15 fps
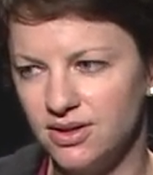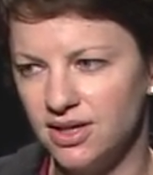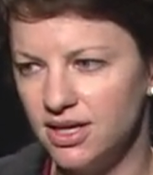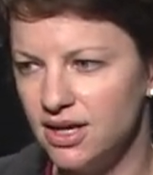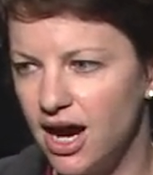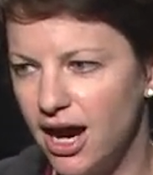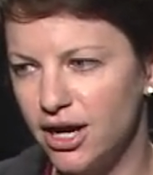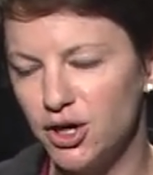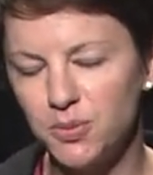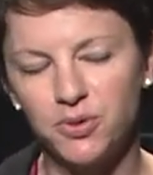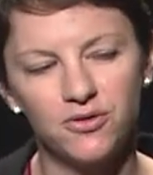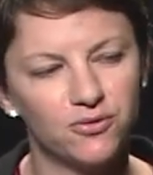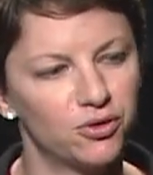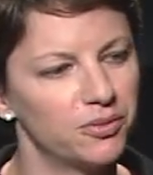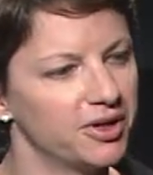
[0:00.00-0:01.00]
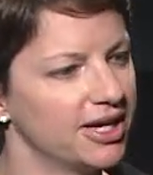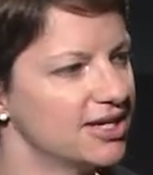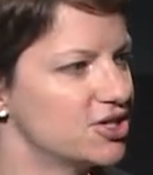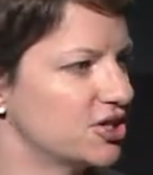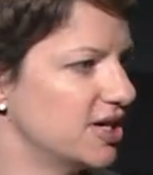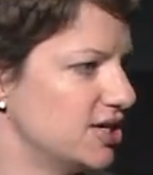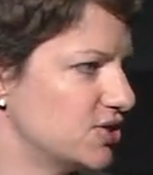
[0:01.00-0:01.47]
in higher performing
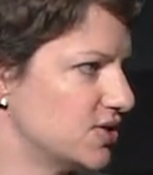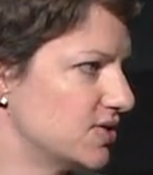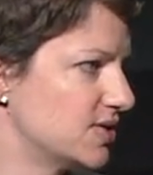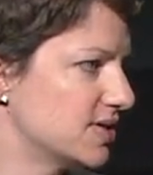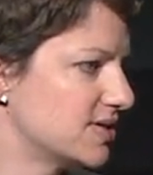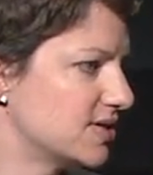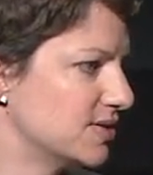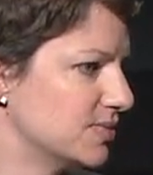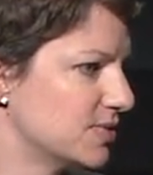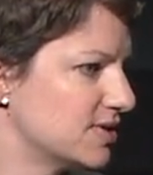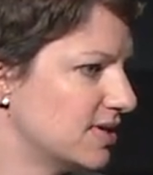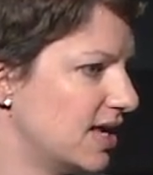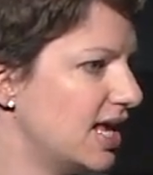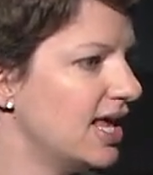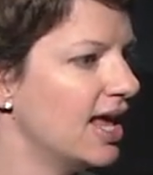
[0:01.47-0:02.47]
education systems.